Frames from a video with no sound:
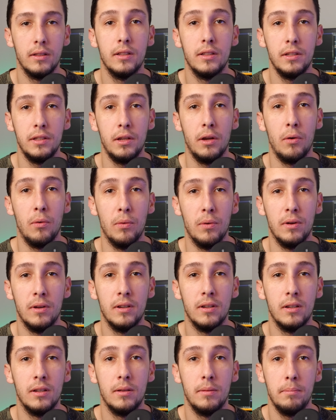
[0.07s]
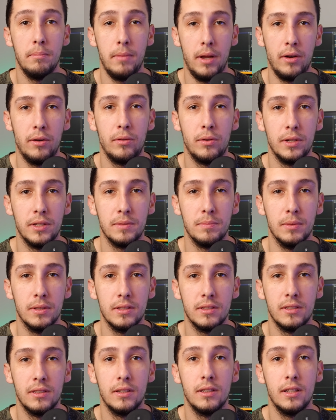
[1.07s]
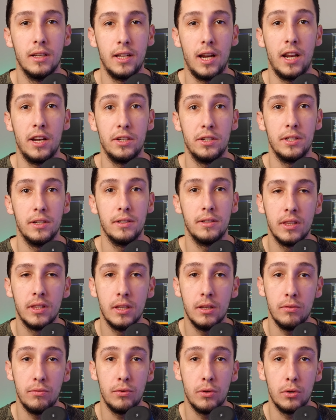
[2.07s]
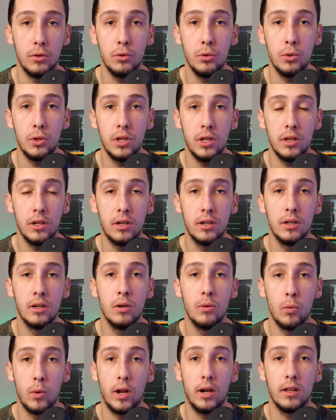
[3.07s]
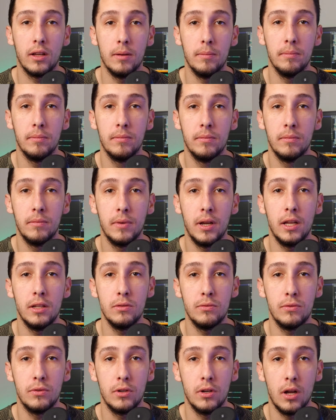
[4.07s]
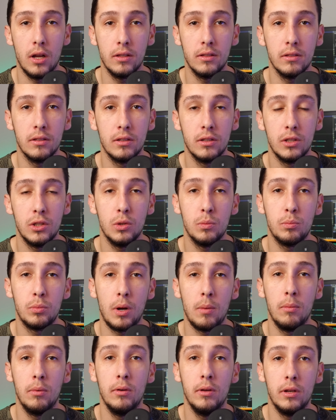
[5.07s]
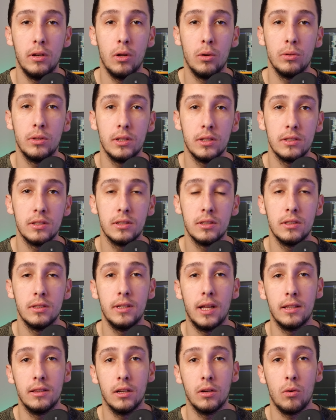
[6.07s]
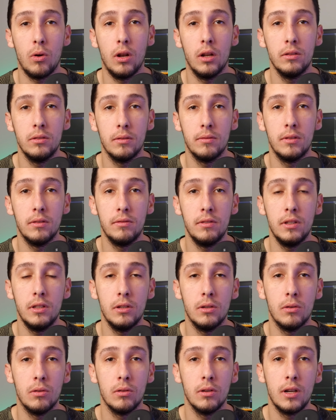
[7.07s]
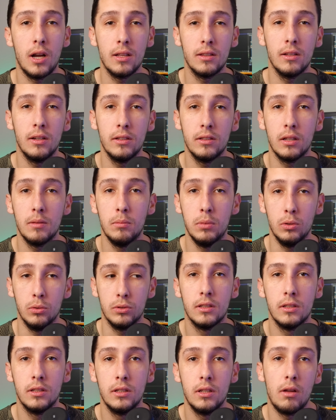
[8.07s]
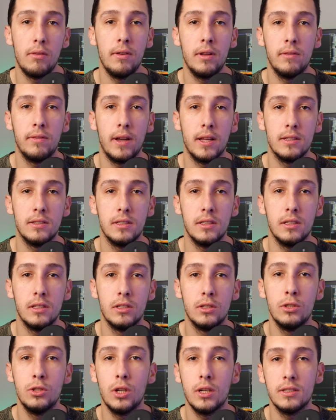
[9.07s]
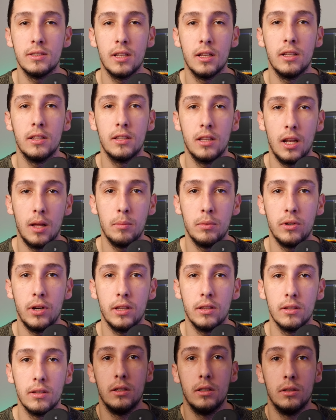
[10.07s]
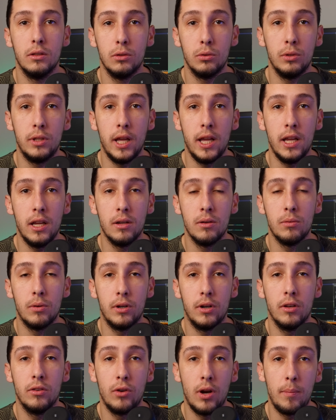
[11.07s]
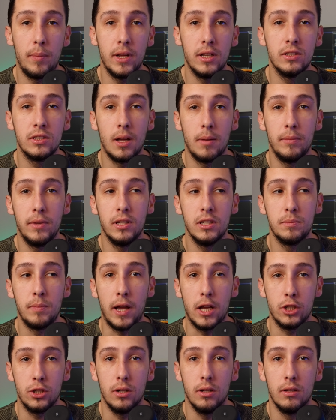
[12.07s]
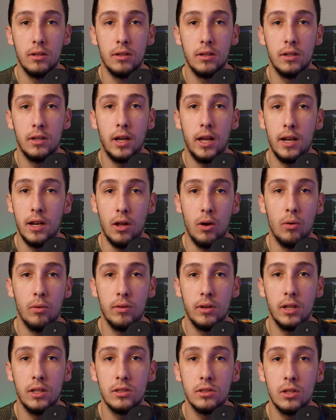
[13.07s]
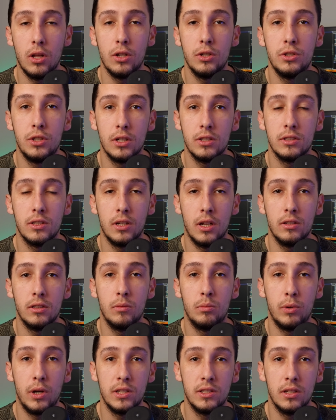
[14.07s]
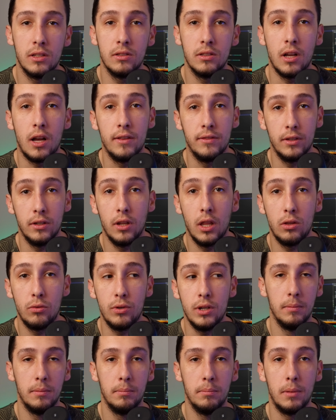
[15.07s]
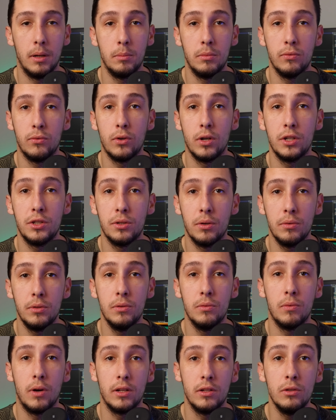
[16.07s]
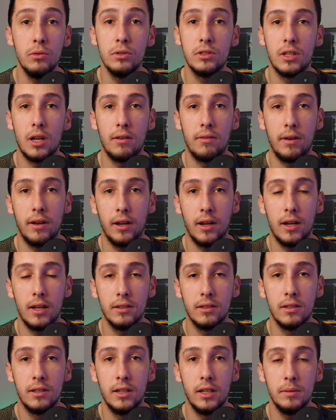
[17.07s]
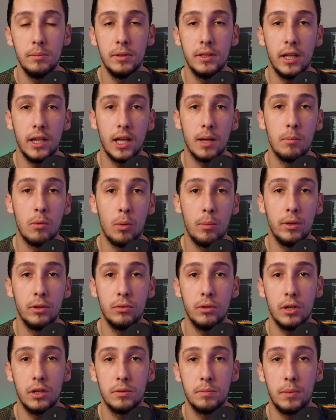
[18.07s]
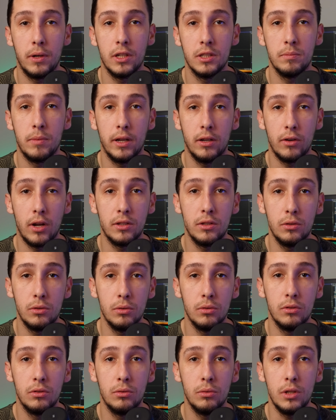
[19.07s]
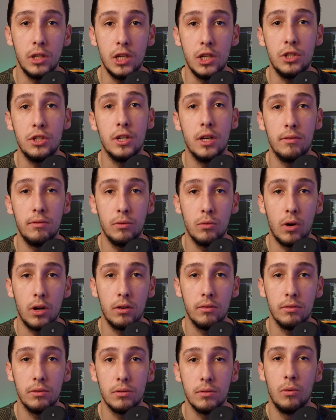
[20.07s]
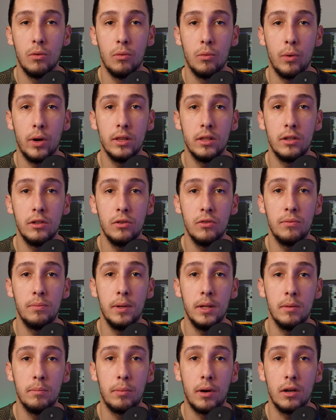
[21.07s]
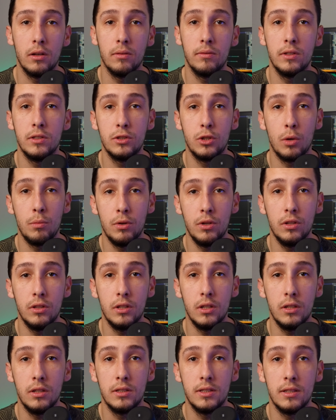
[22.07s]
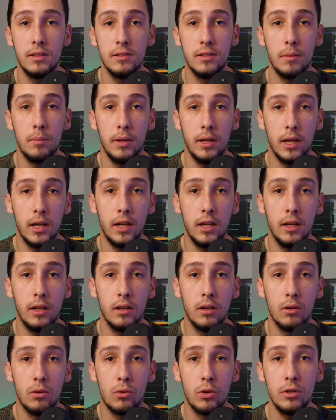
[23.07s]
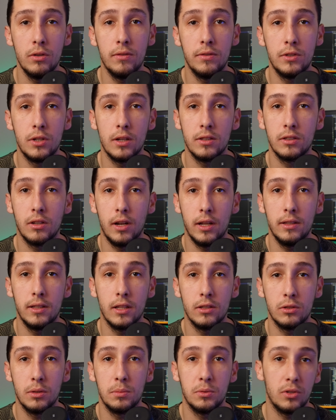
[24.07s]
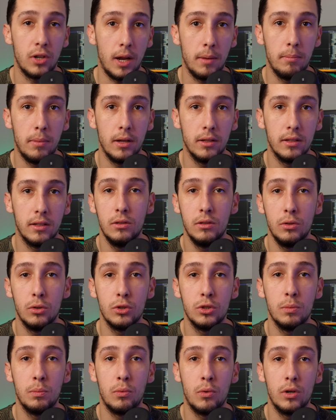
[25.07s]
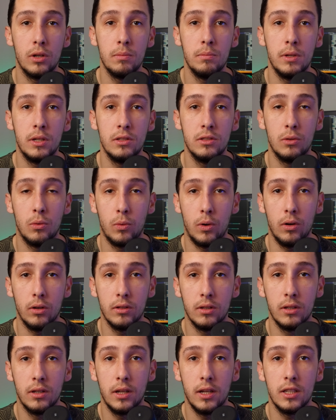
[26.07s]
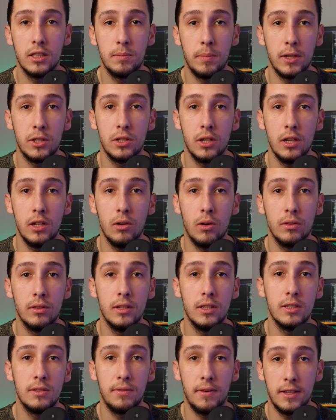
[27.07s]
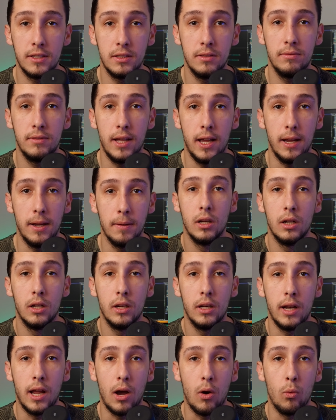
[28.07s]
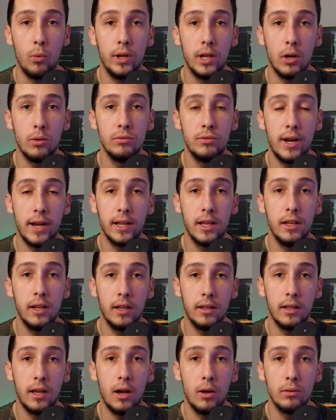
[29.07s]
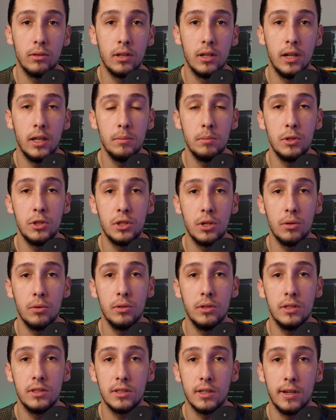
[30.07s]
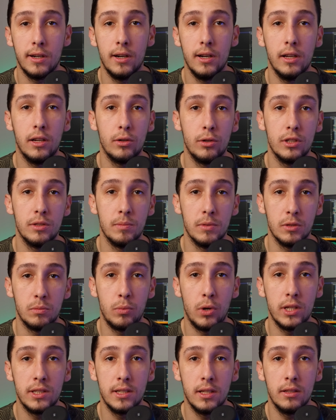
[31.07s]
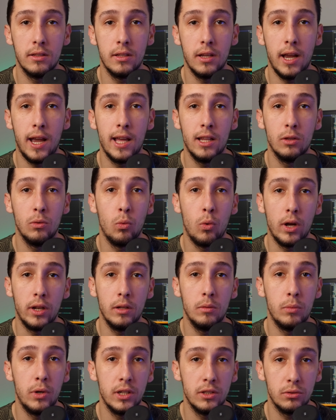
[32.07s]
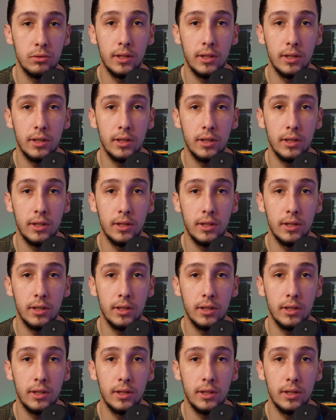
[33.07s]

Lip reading: Yo, Merry Christmas, Radish here. If you're new here, welcome, and if you're not, you probably noticed that the quality of the video got a little boost. Nothing fancy, just a little upgrade. Today we're unwrapping something special. And no, it's not just another present under the tree. But before I show you what new stuff I got, let me take a moment to express my gratitude to each and every one of you. Whether you've been part of this community since the beginning, or you've just clicked that subscribe button, your support means the world, especially on this festive day. Now, without dragging it out, let me show you this early Christmas present and what it brings to the